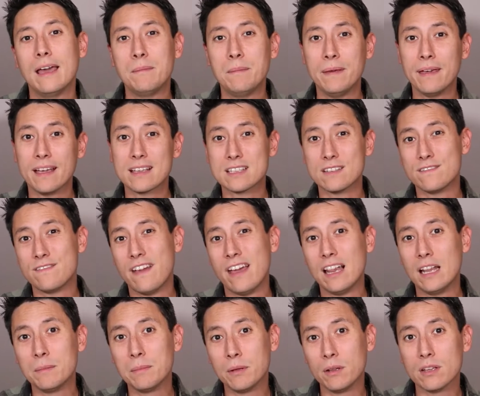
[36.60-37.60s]
and being as
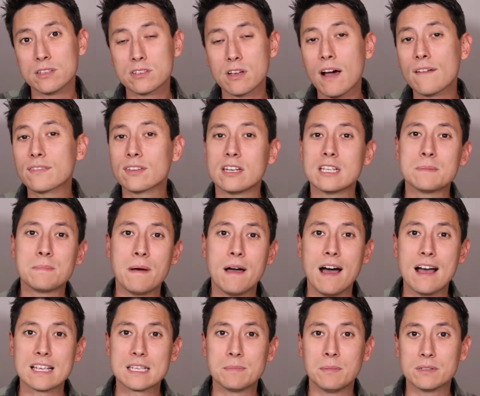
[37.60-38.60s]
available as often as
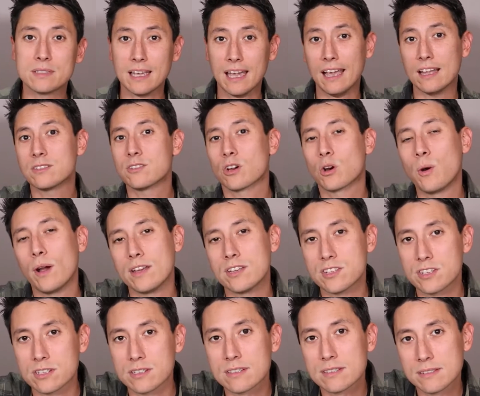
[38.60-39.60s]
possible to answer
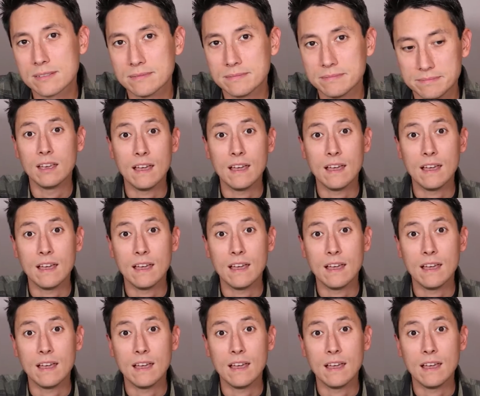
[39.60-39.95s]
questions.